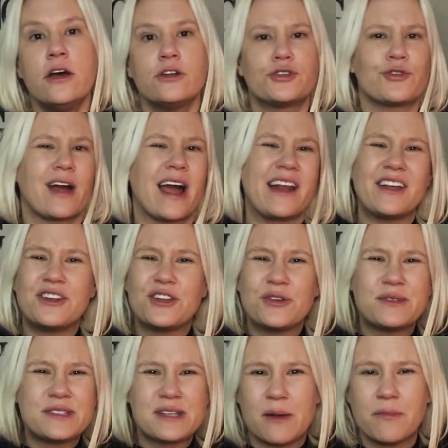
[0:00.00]
Try to
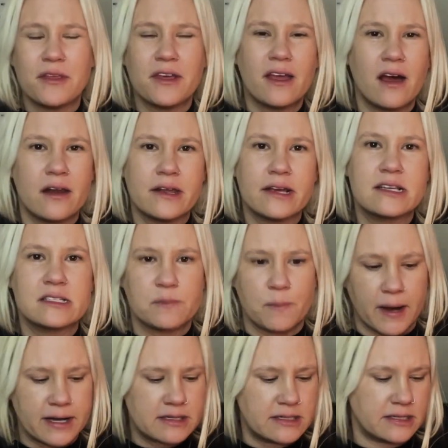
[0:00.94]
do something
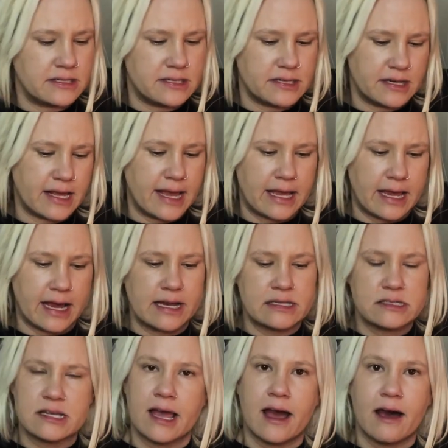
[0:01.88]
unexpected today,
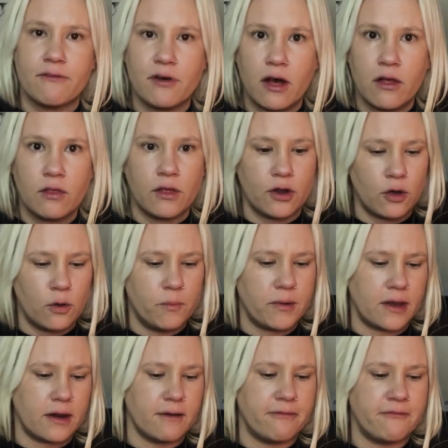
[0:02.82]
guys. Have a little
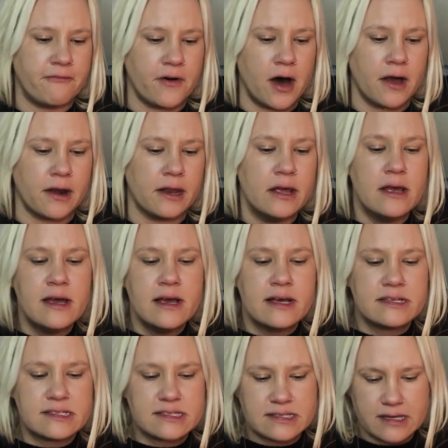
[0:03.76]
bit of fun.
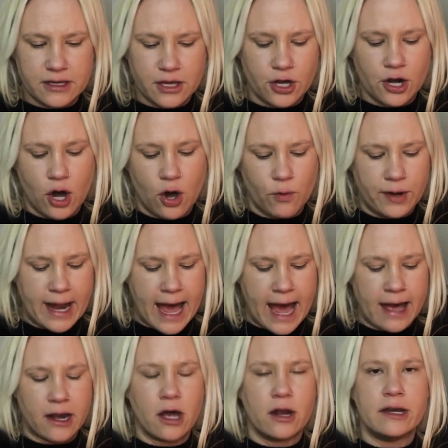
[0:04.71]
You know,
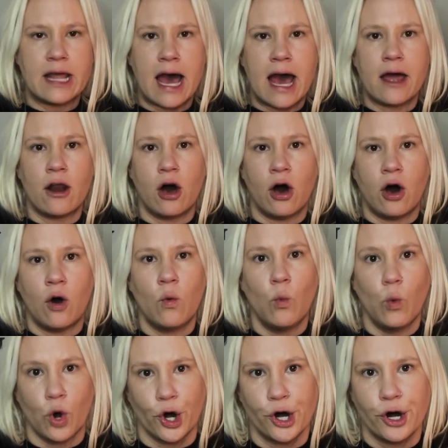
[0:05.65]
not
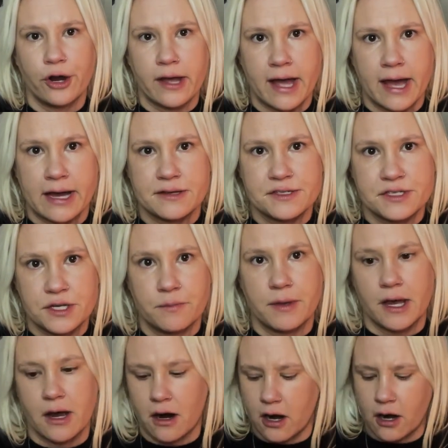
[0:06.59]
all work has to
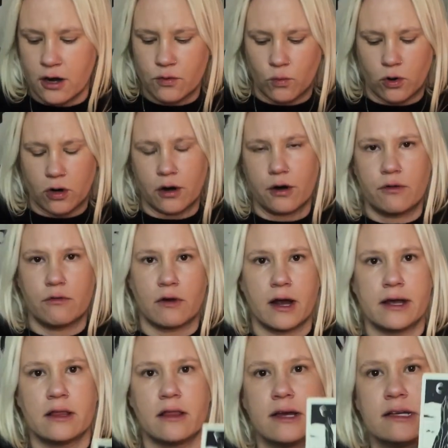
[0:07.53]
be hard work, right?